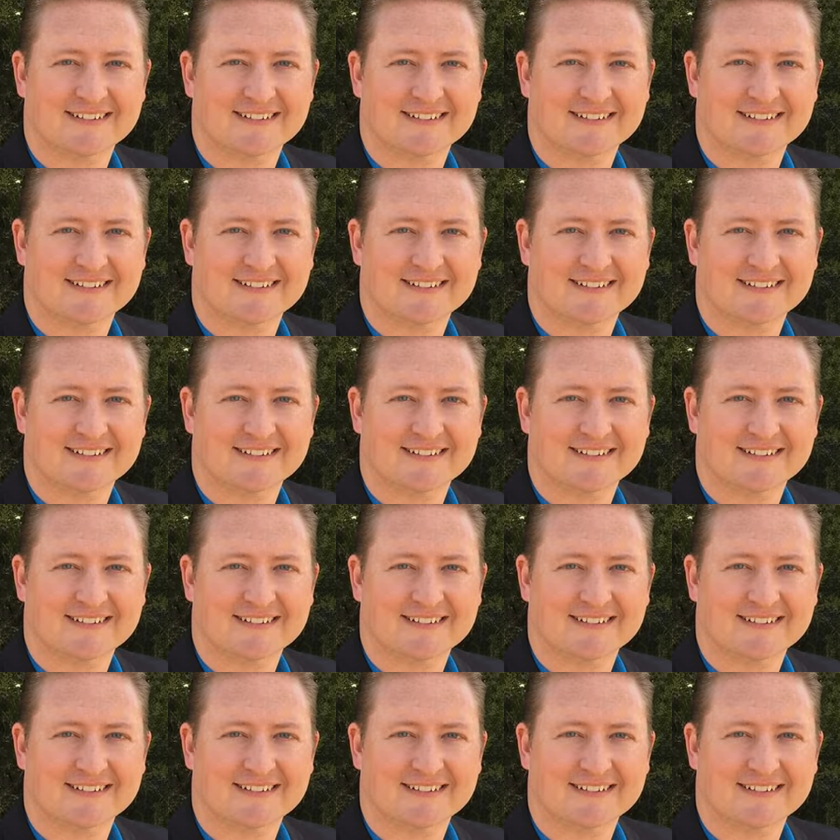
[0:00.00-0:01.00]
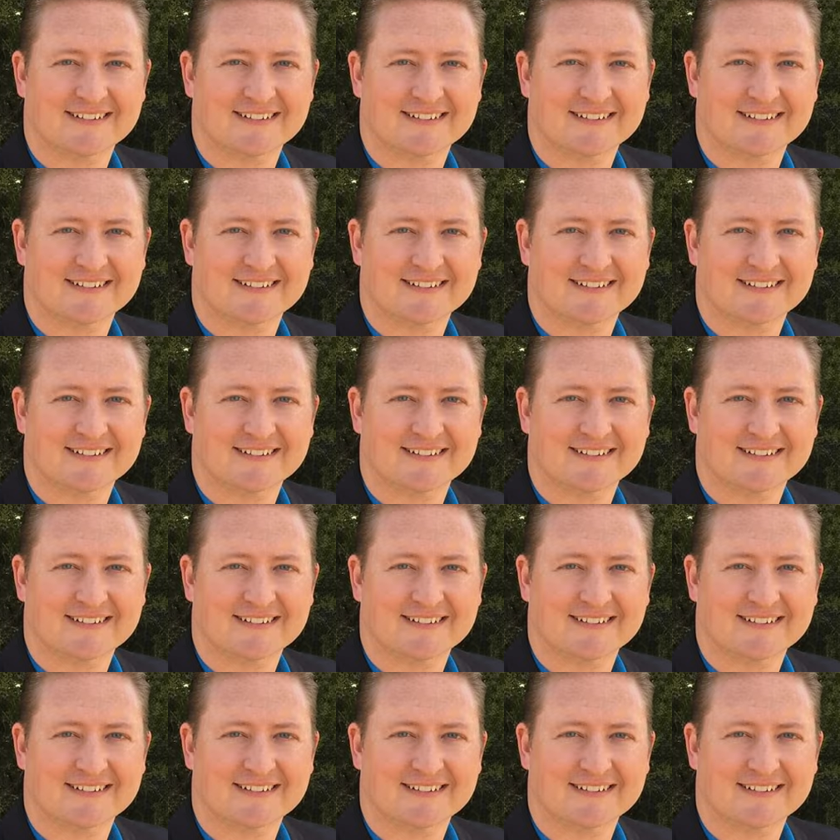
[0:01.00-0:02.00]

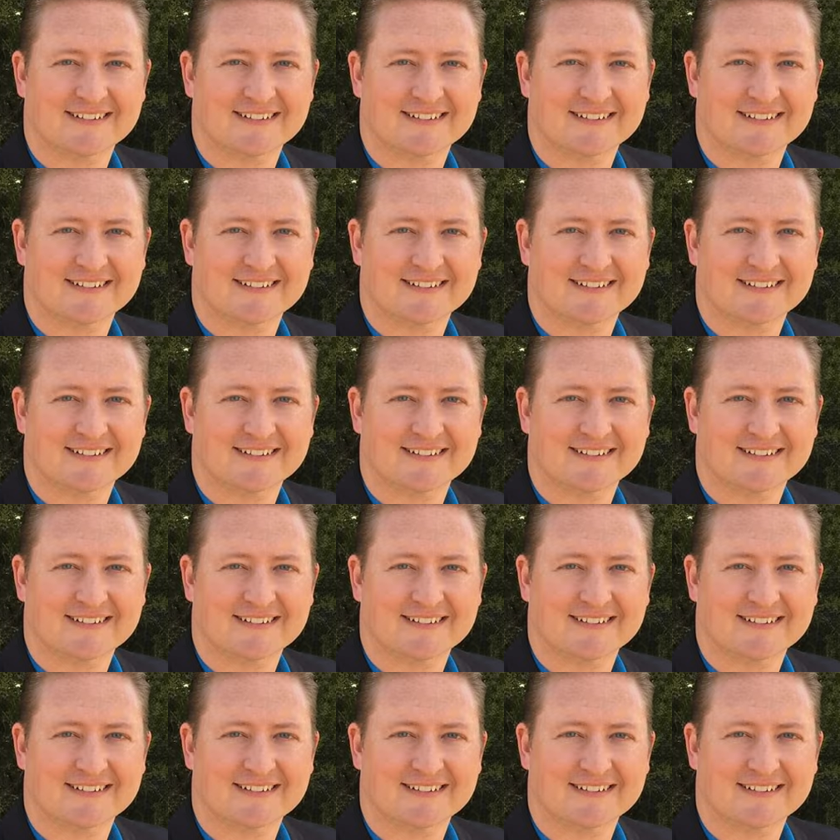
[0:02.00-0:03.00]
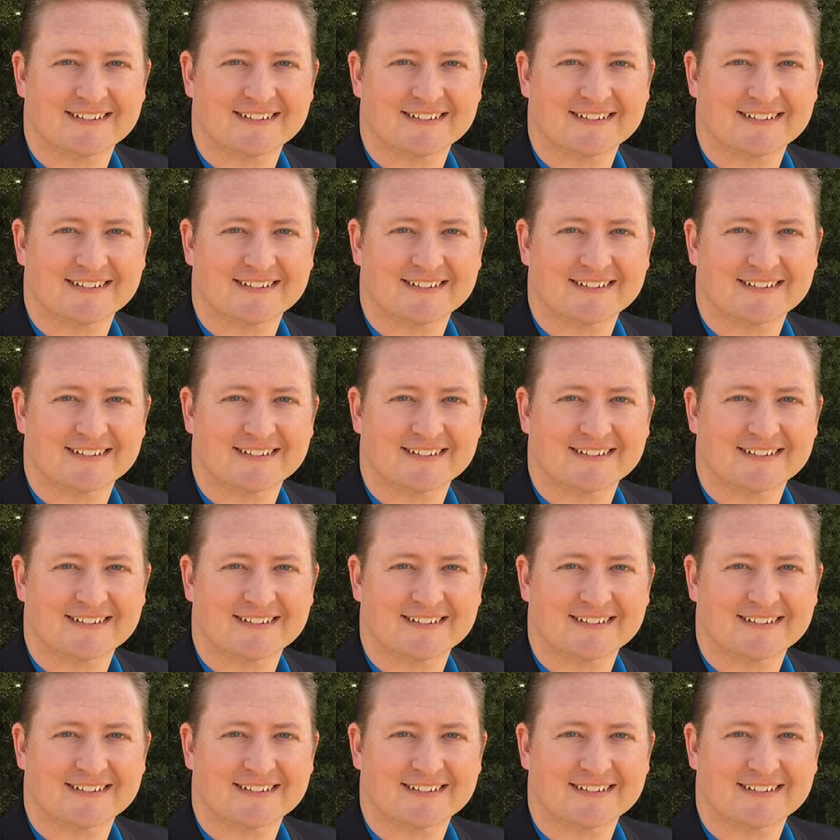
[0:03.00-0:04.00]

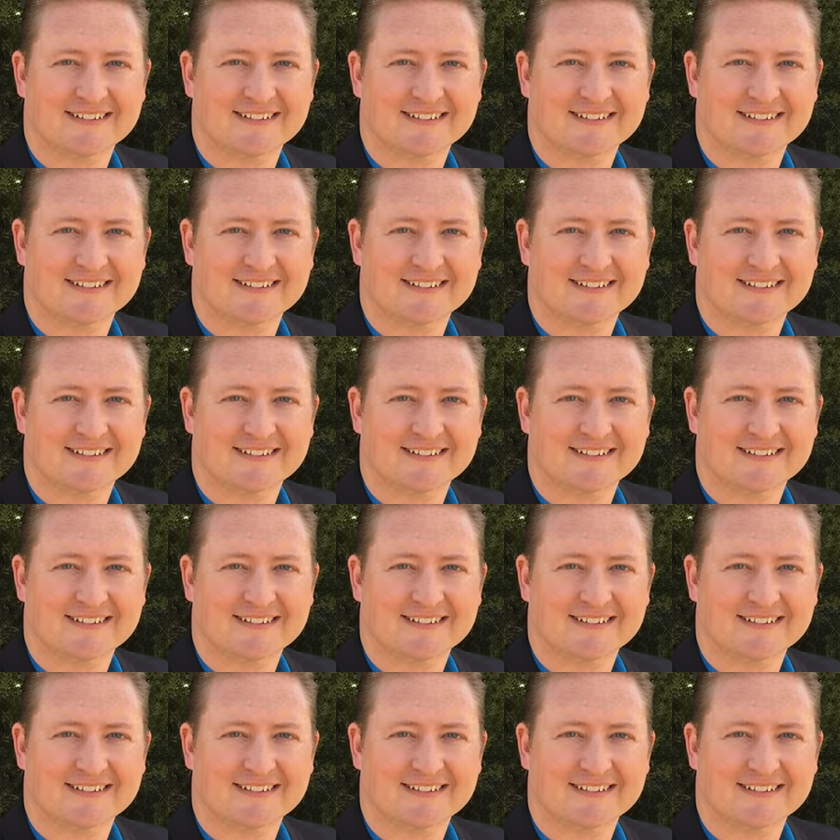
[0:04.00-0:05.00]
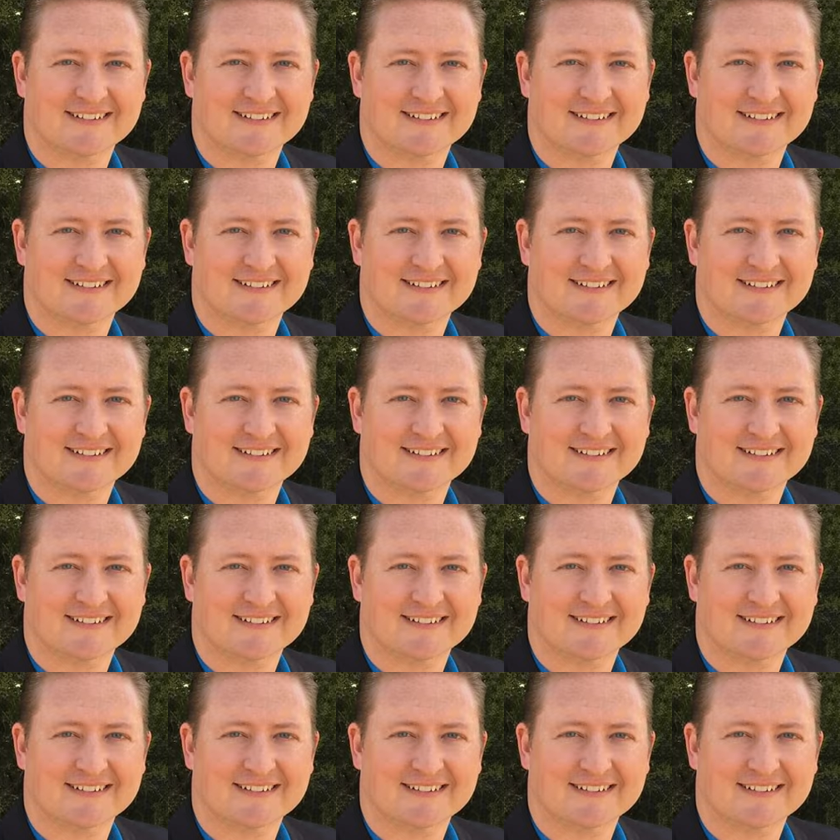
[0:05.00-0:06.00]

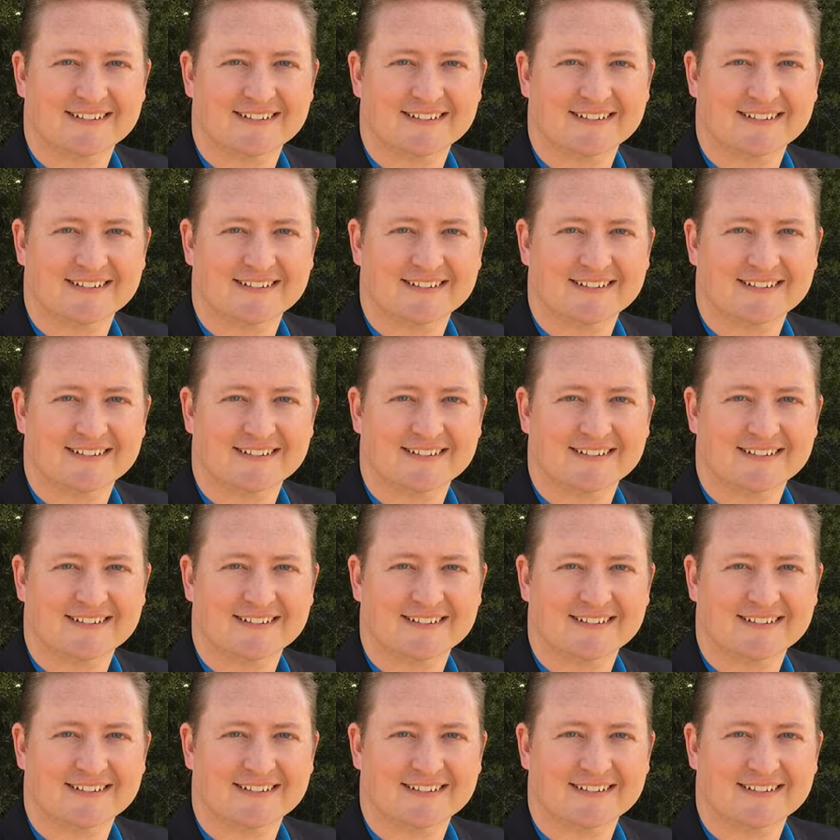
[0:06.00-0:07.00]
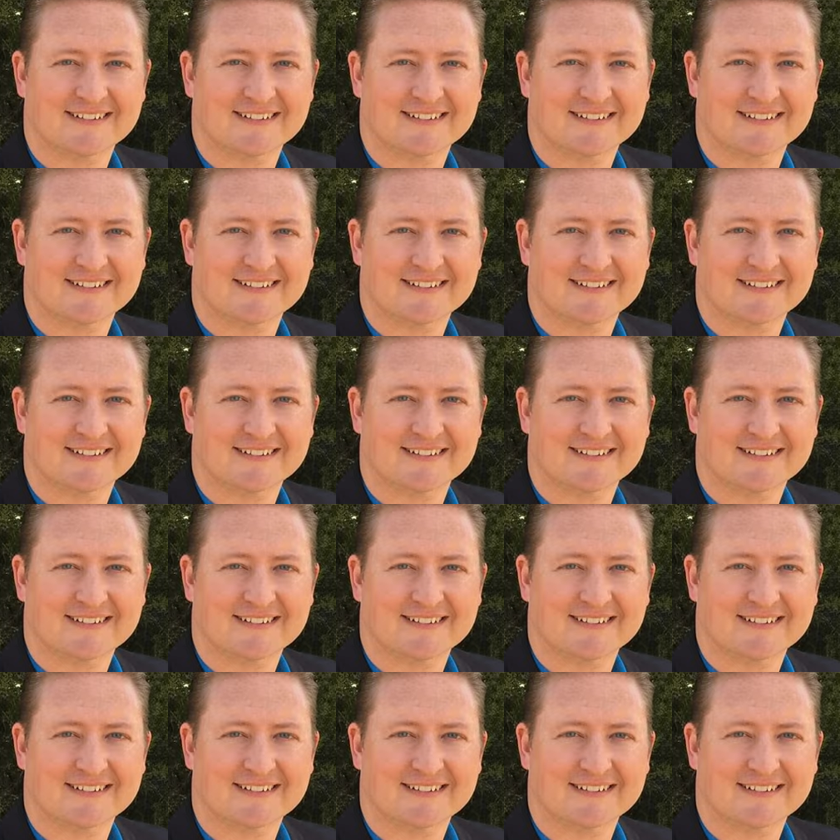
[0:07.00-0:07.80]
[no speech]